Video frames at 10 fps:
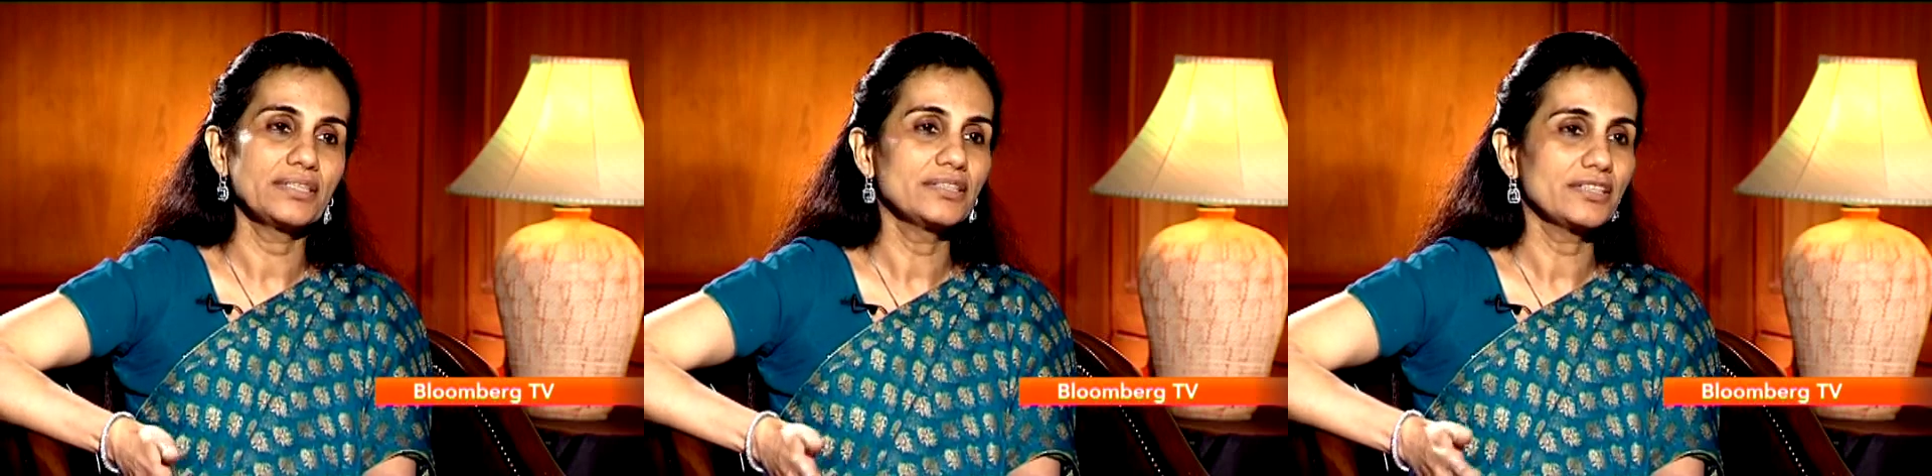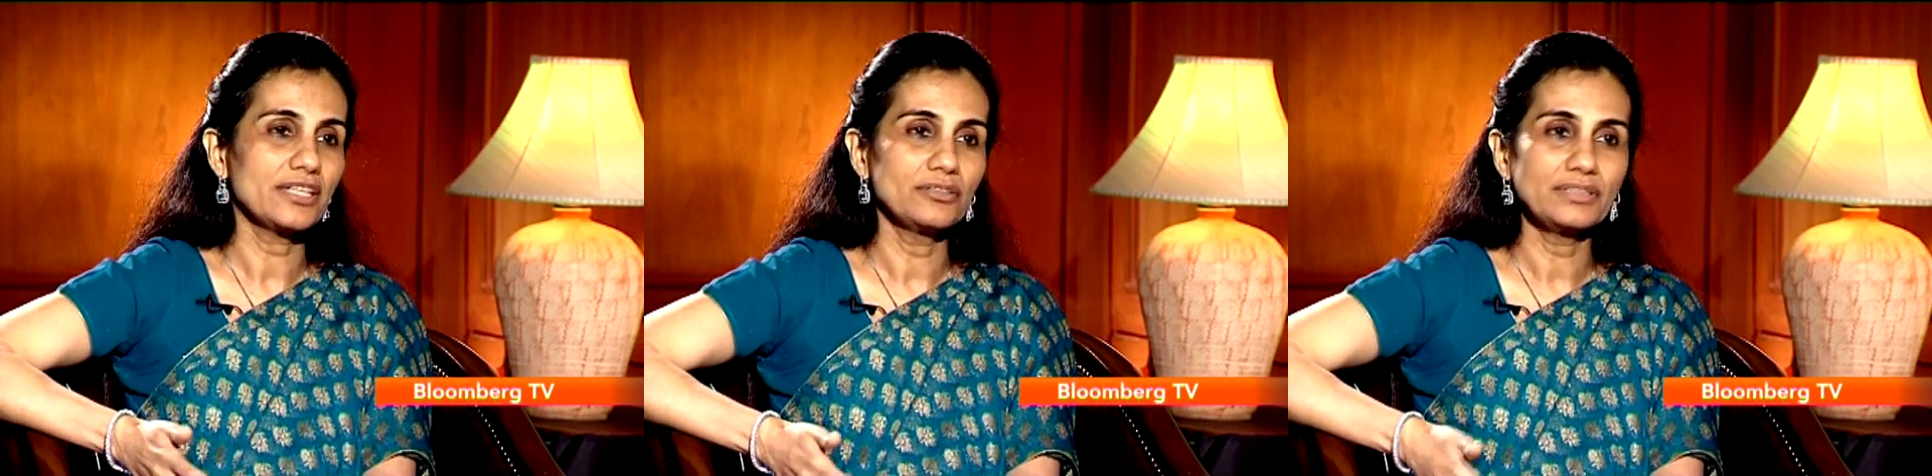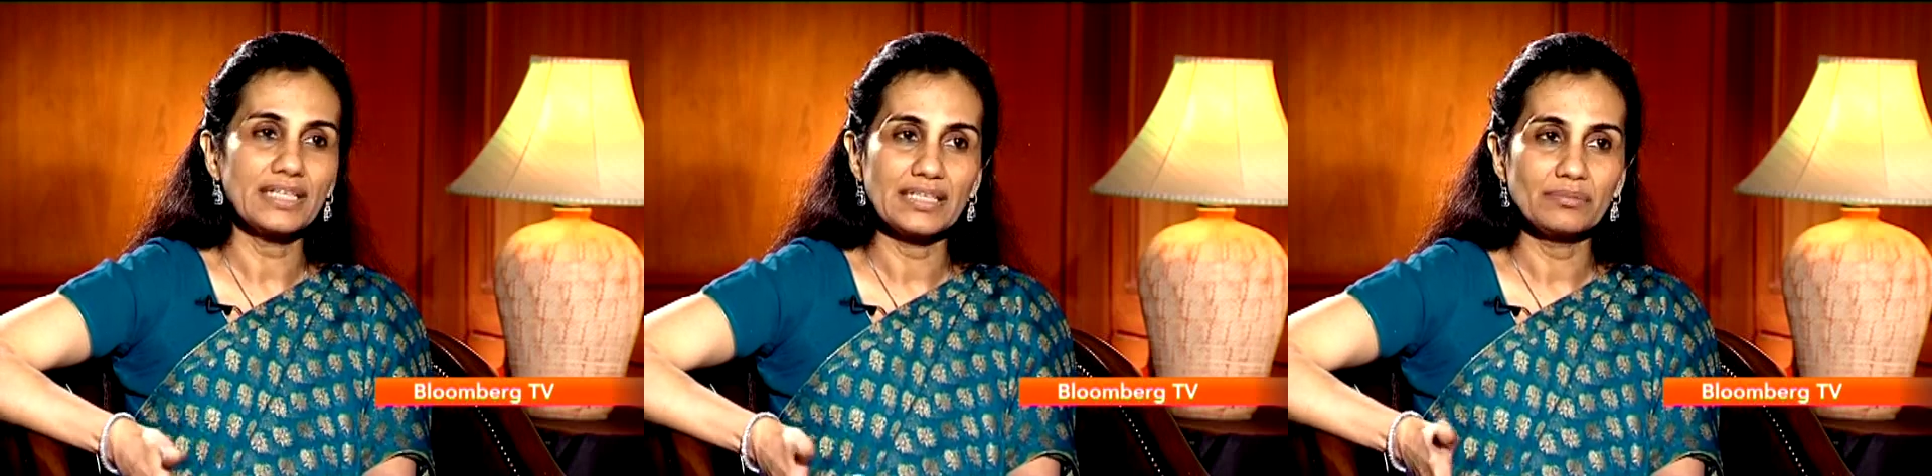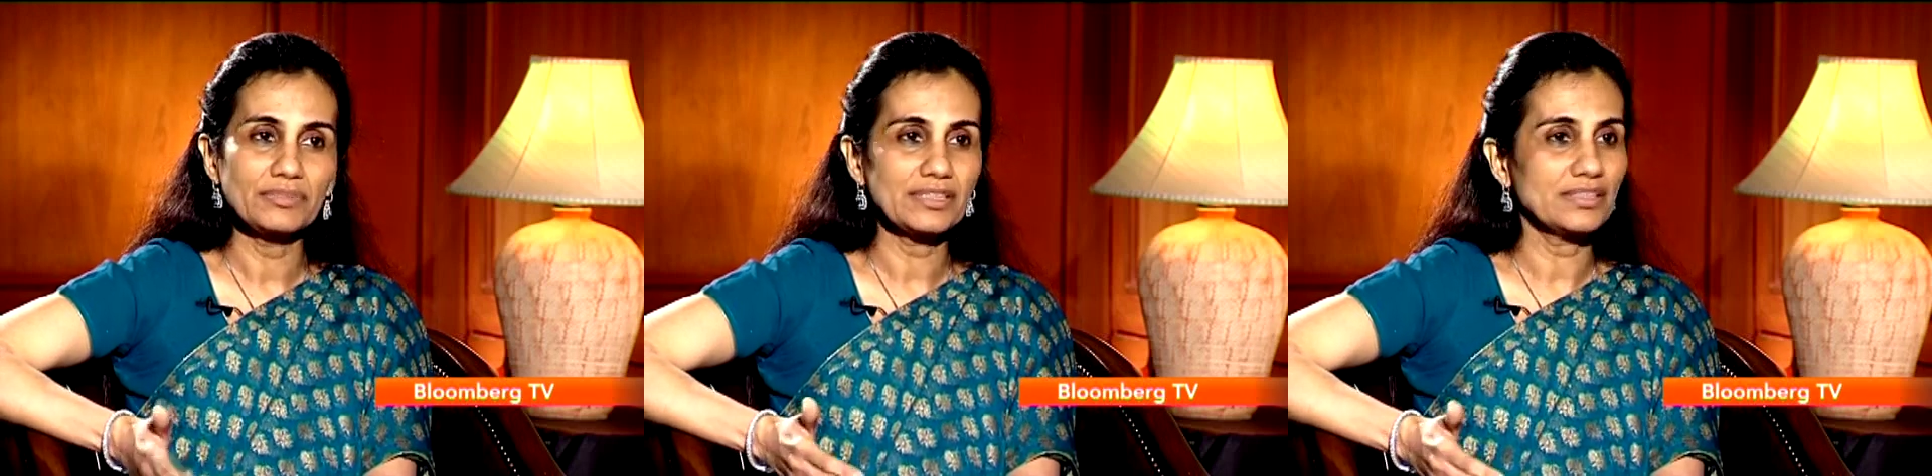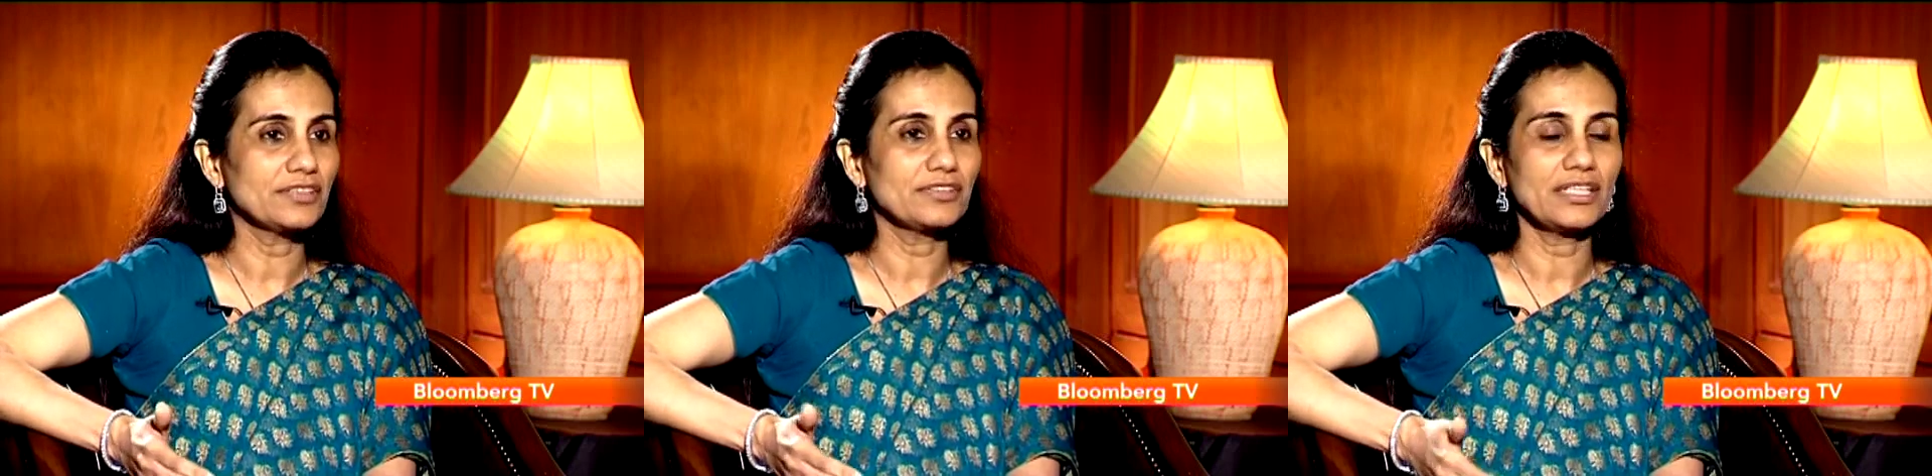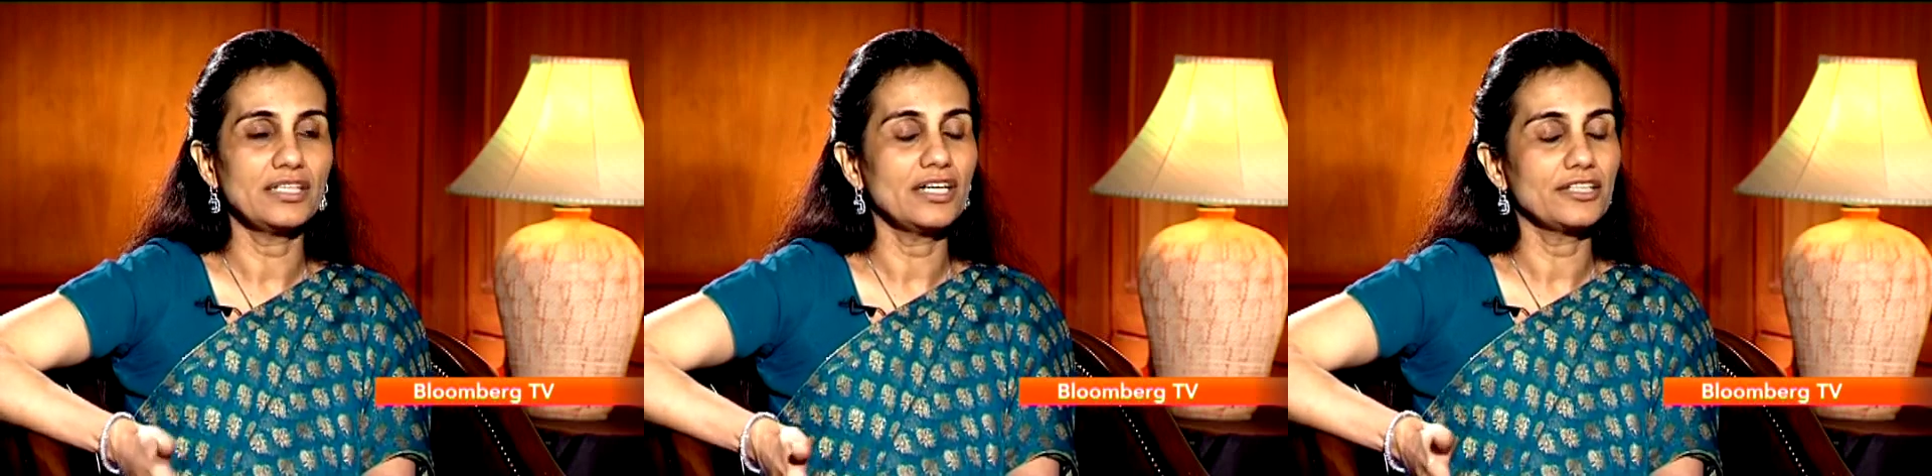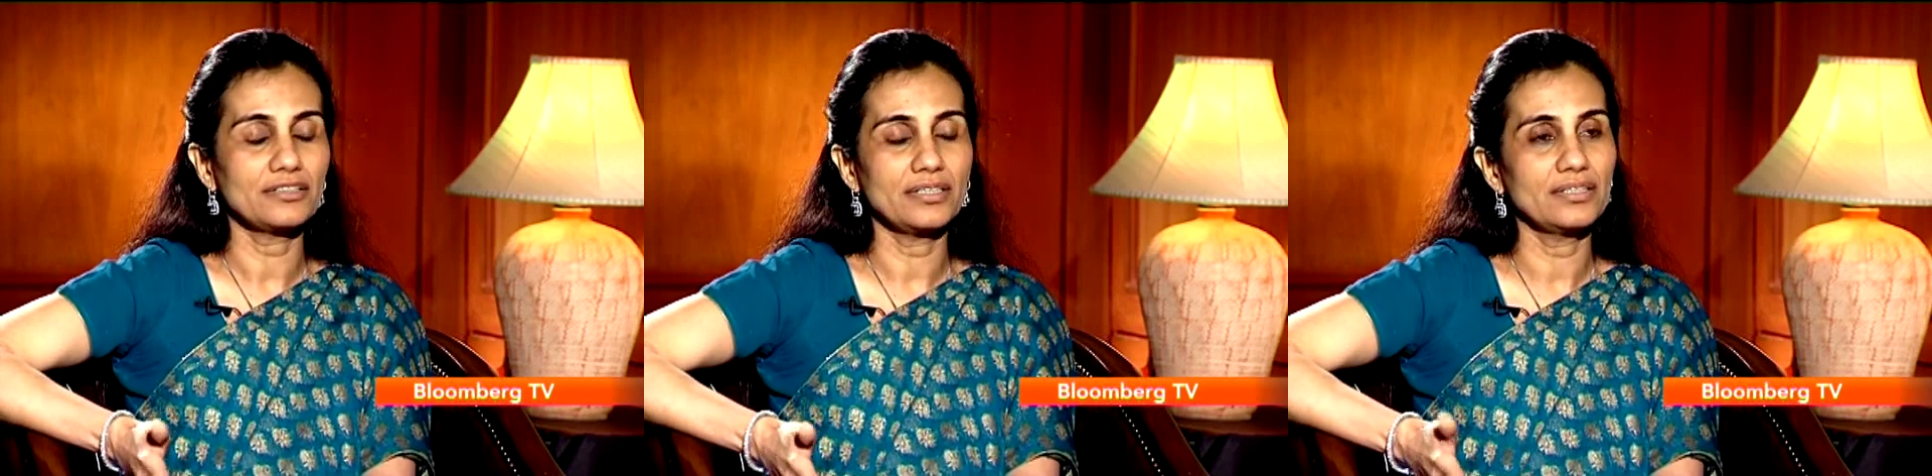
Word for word: turnaround times etc are,